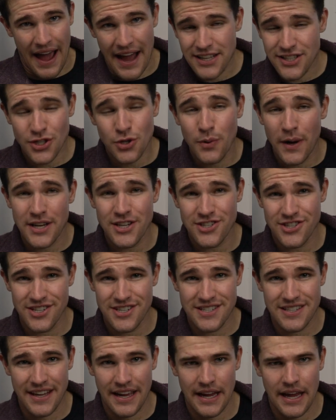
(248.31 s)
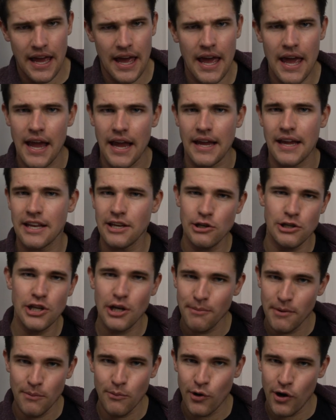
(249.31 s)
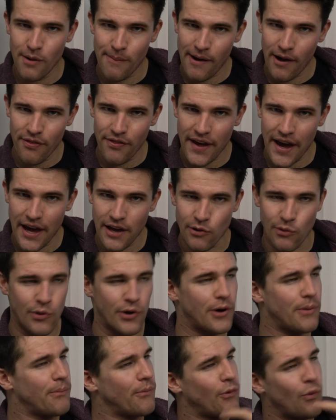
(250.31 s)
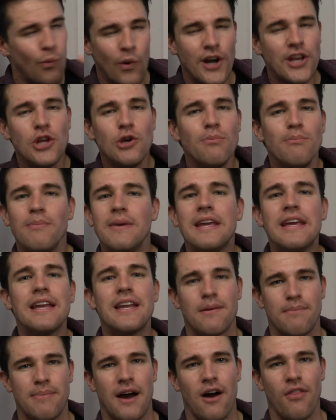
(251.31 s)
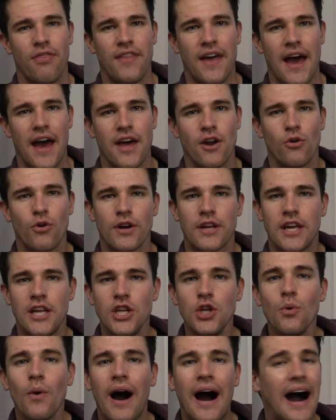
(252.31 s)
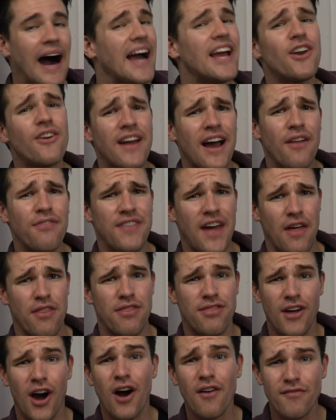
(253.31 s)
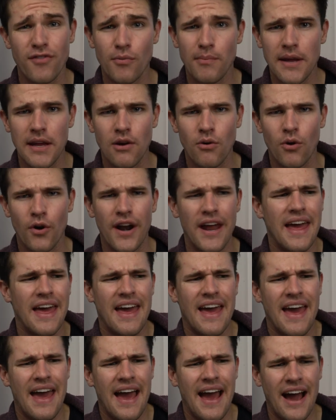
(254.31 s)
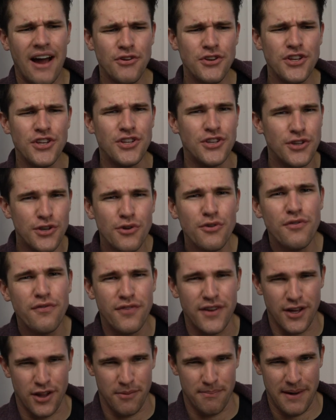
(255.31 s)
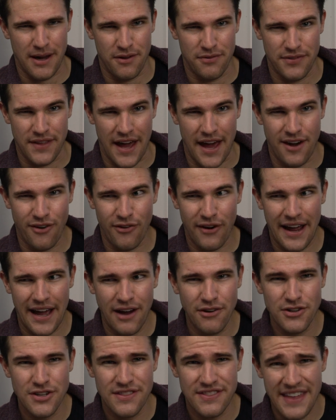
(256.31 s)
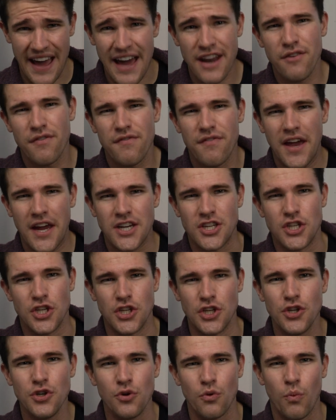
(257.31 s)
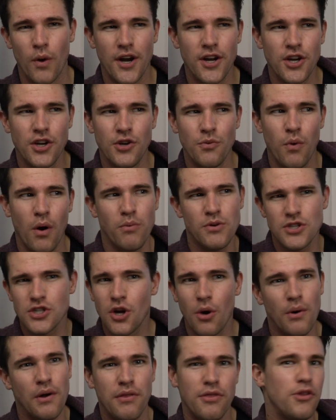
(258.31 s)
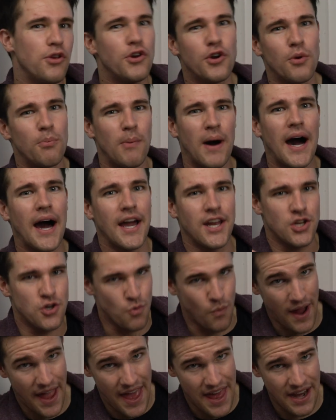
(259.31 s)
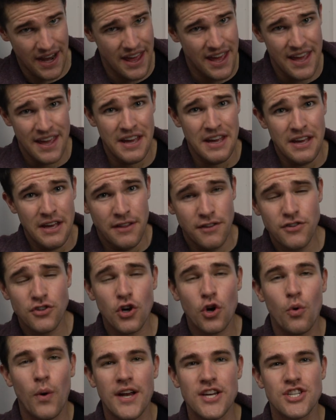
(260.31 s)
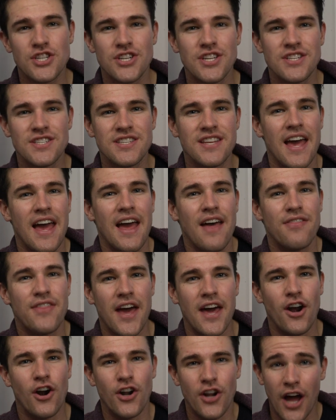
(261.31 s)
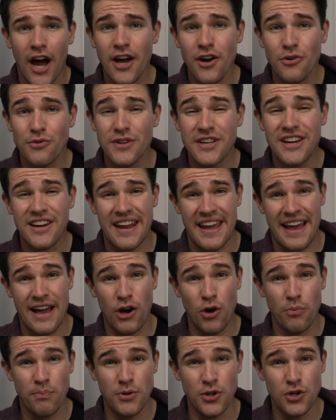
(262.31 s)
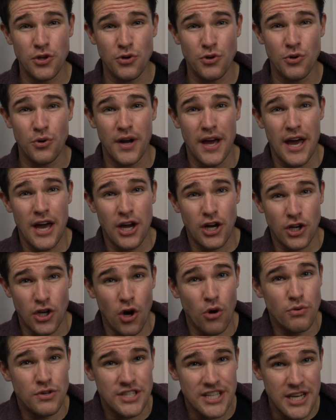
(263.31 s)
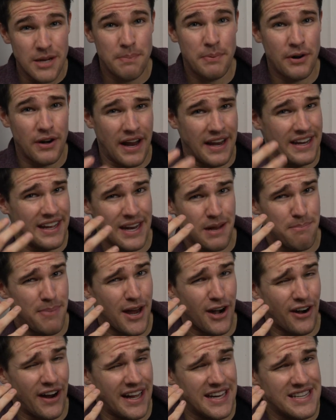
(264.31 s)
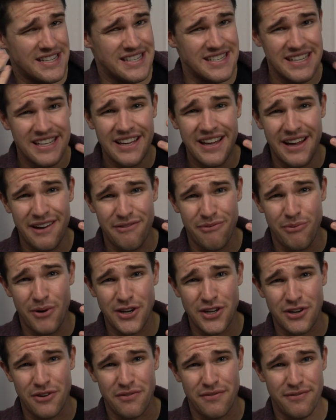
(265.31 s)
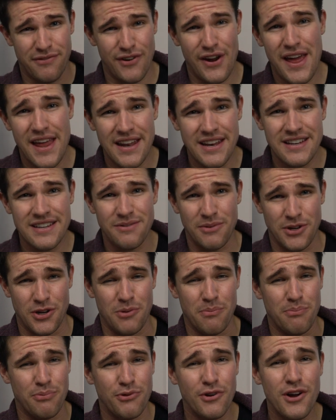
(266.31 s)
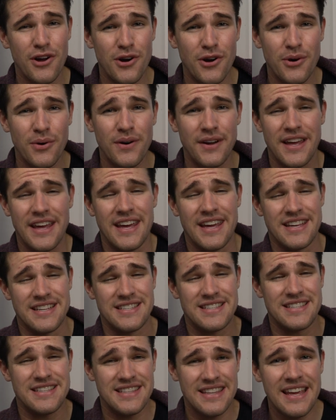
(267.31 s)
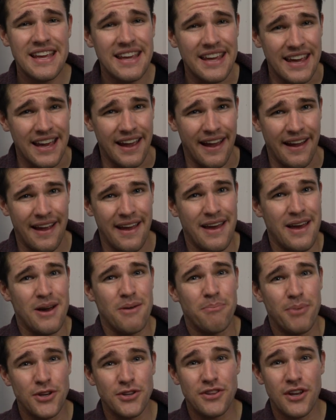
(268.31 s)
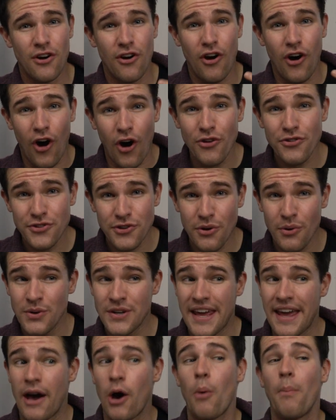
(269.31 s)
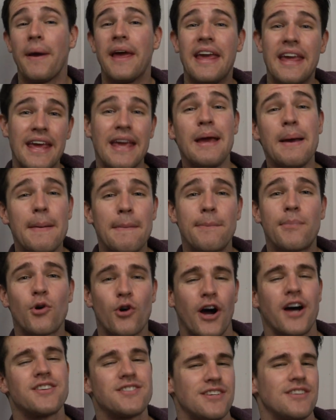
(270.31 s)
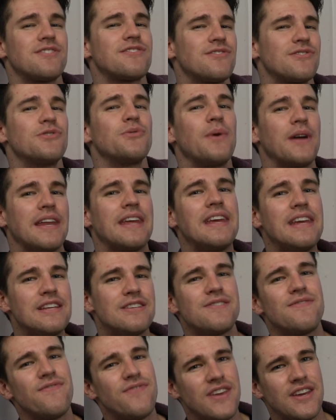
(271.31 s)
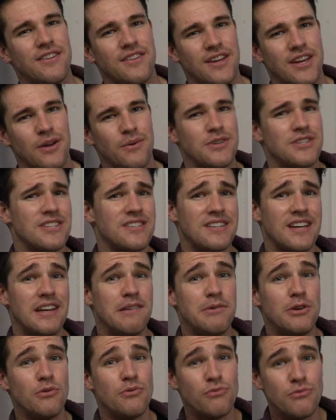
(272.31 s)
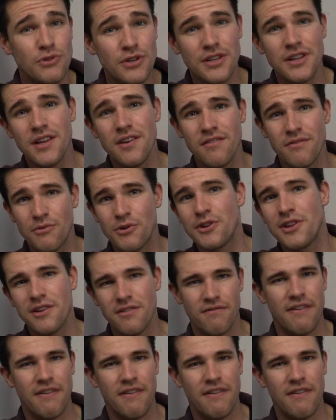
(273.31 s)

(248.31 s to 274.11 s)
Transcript: Ask questions like, hey, can you tell me more about that? Or what do you mean about that? Or can you iron out that thought for me? Or how do you feel about that? Or how did that affect you? What was going through your mind when? These are questions that are not only going to help you go deeper and get a better idea of what your friend, what your bro is thinking, but they're also going to help him process through what he's feeling, which is going to be really, really